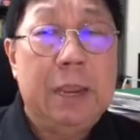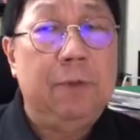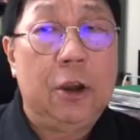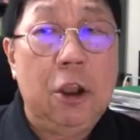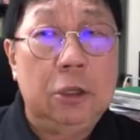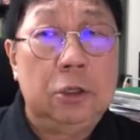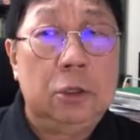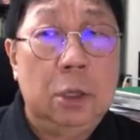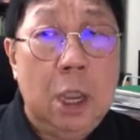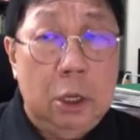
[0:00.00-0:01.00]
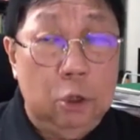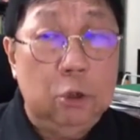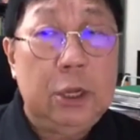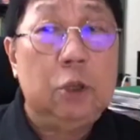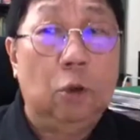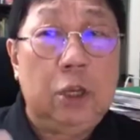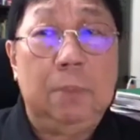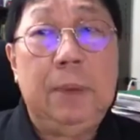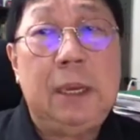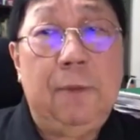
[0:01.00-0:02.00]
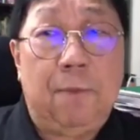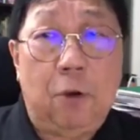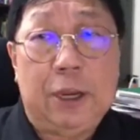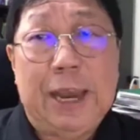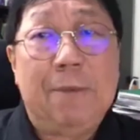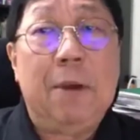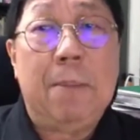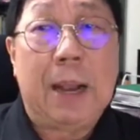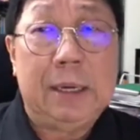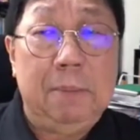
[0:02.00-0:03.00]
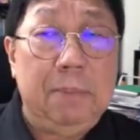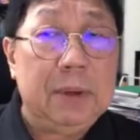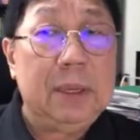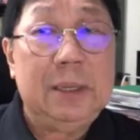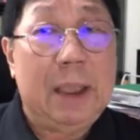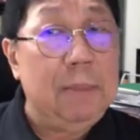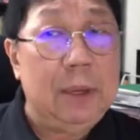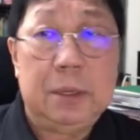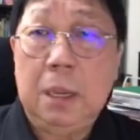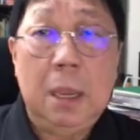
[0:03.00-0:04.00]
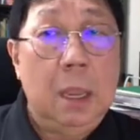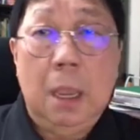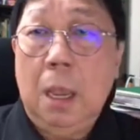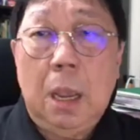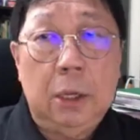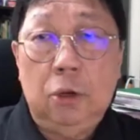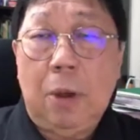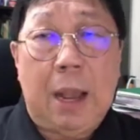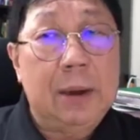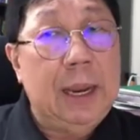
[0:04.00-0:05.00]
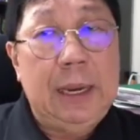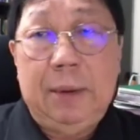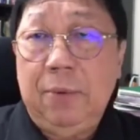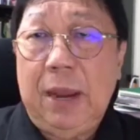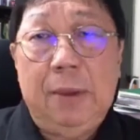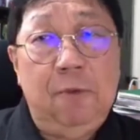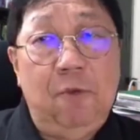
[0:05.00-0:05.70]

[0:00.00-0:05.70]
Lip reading: If you're not using social media for your network marketing business, that means you are really, really